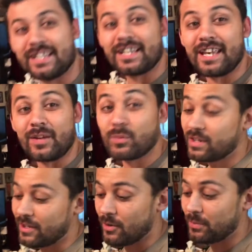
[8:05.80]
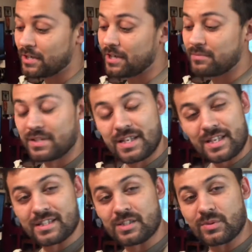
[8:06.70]
and we're going to open up,
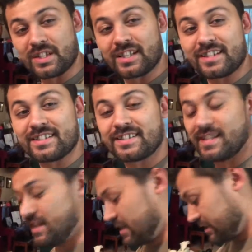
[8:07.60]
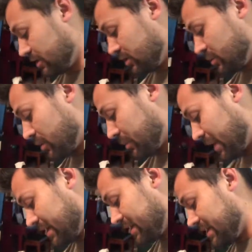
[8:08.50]
see what it is, tell you a little more
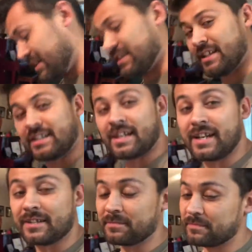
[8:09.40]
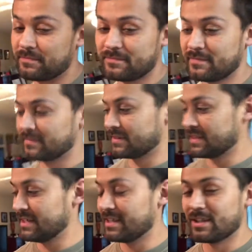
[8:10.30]
about it, and then
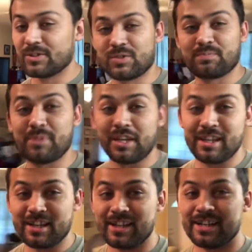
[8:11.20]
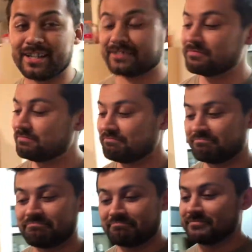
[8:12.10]
it'll just be a
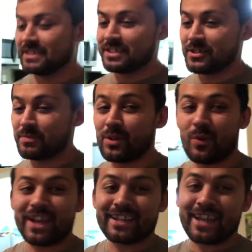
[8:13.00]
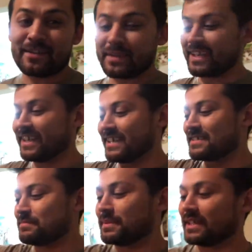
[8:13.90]
waiting game, I guess.
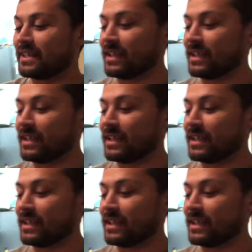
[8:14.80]
But